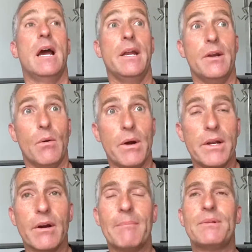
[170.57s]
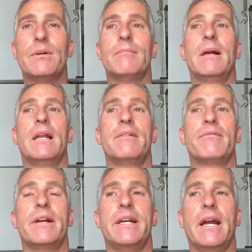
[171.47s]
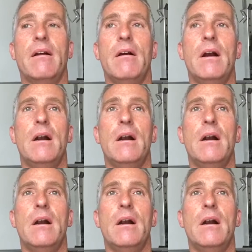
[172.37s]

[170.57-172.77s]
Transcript: I know what you're up to in my life right now.